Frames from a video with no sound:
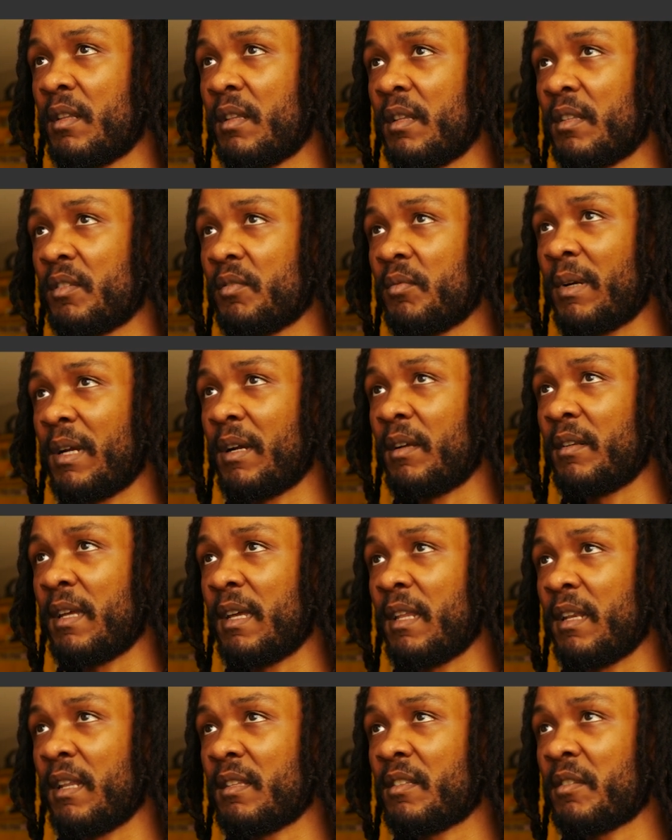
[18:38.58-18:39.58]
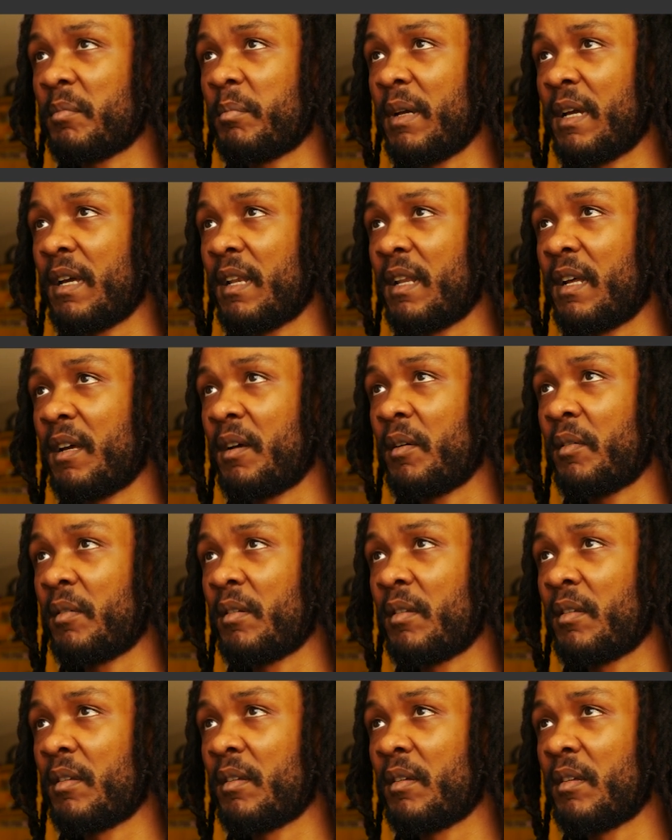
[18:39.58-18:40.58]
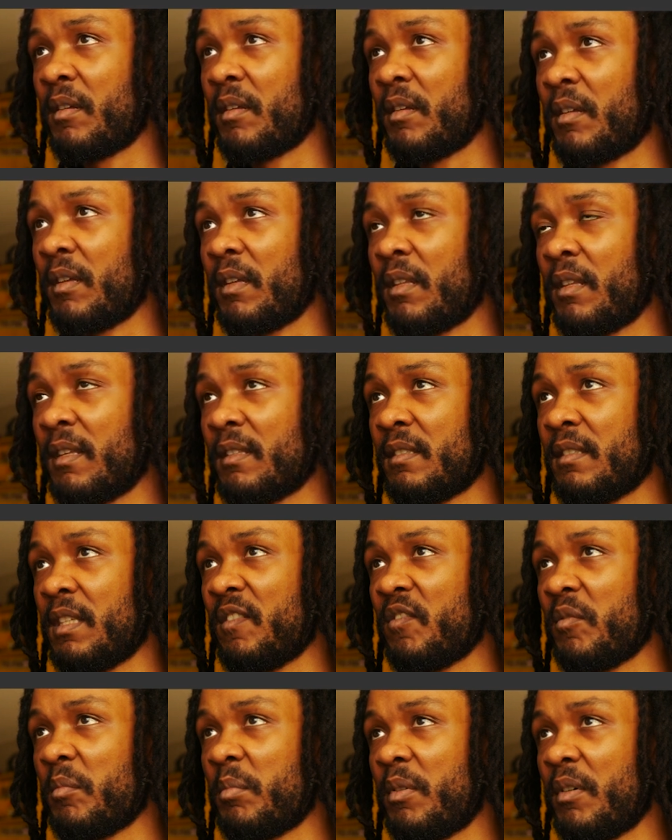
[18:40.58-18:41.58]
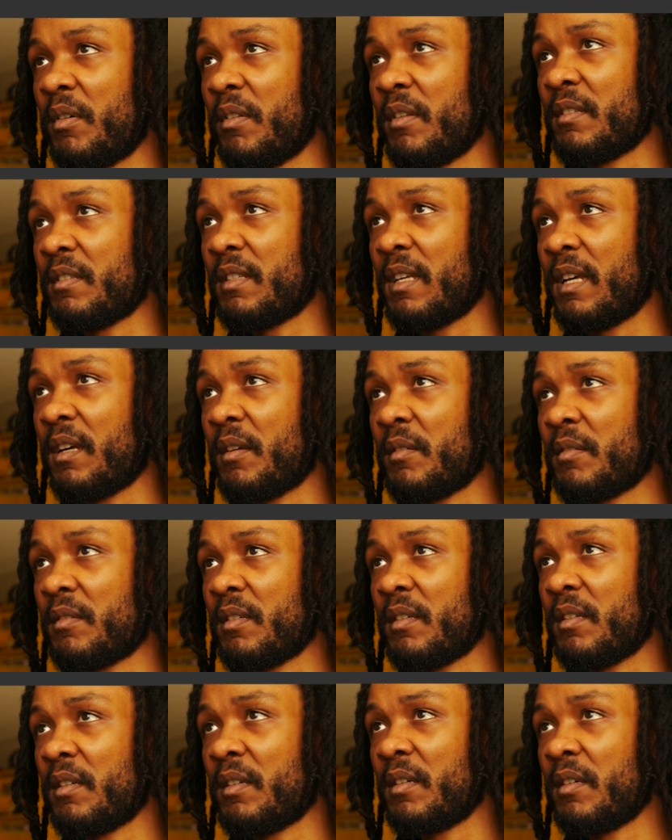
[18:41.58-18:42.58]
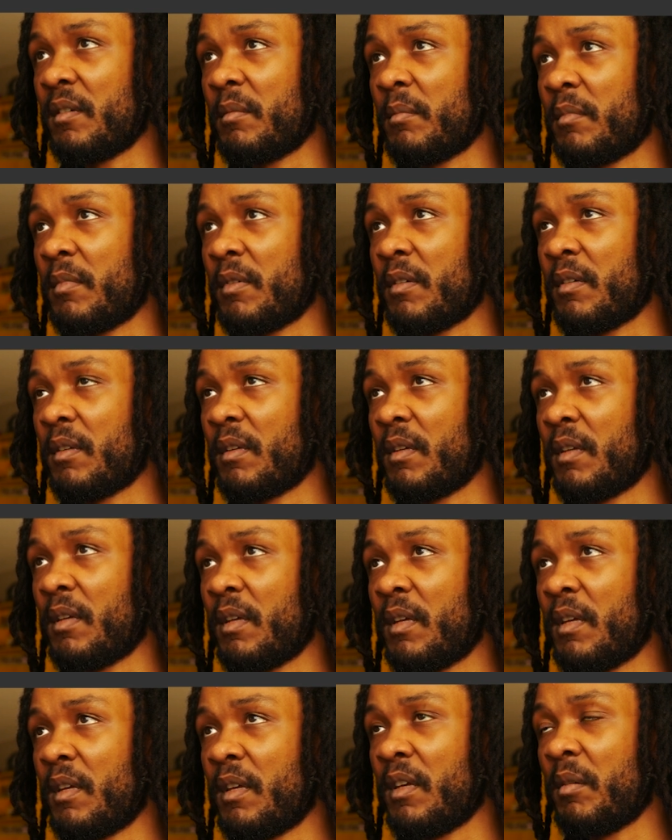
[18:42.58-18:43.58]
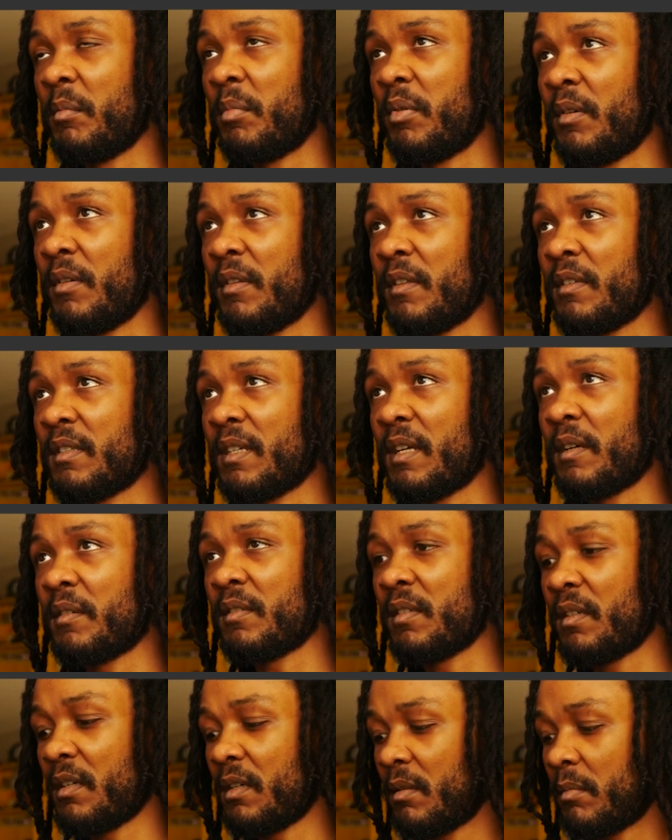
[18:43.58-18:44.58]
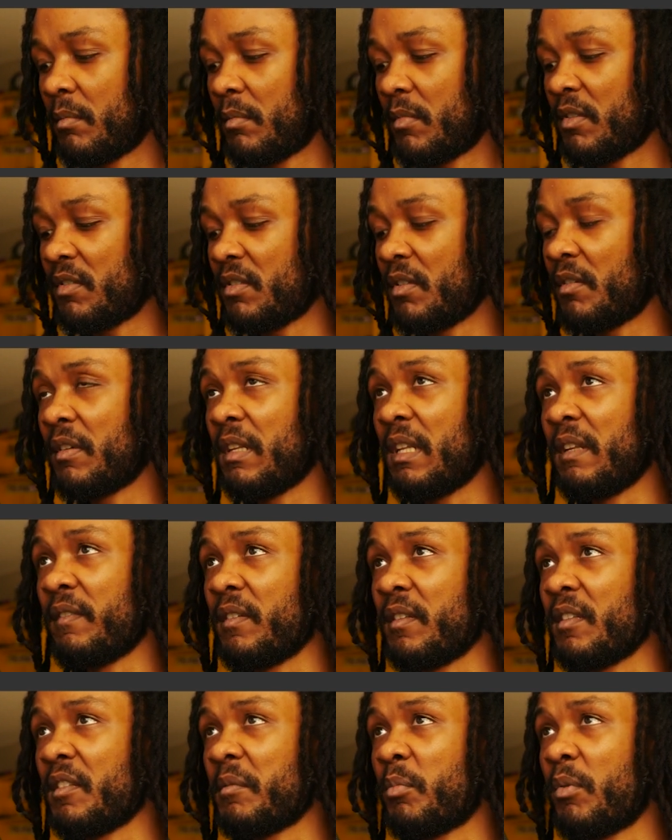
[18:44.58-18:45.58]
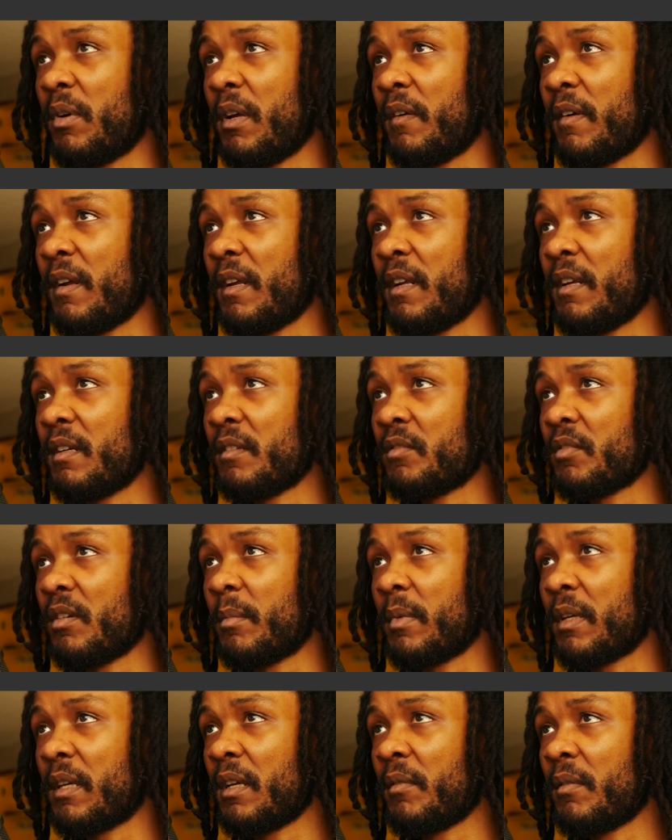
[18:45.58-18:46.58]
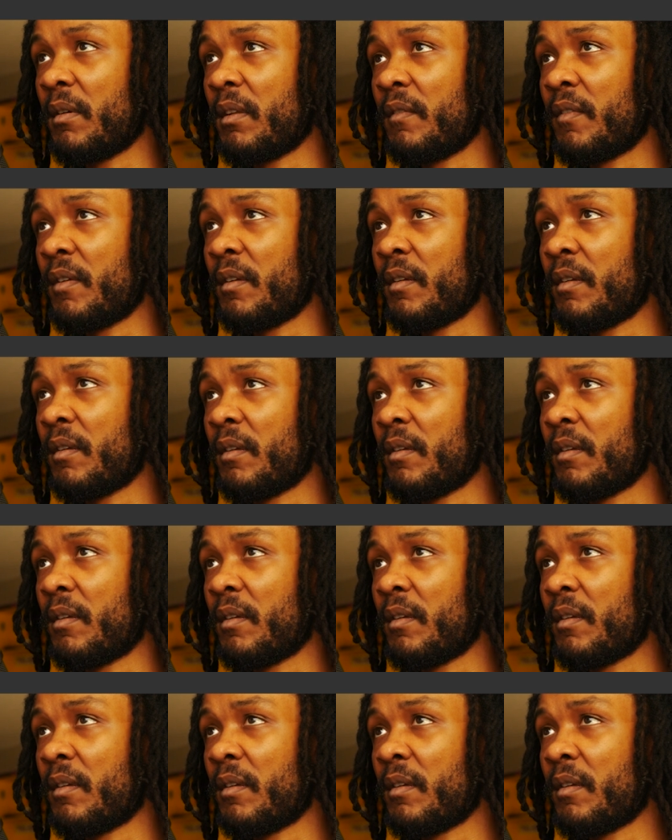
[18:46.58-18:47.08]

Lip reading: Let's round that spot out. And let's even pull this down some. Pull this out some. There's no need for this point right here, so I'm gonna get rid of it.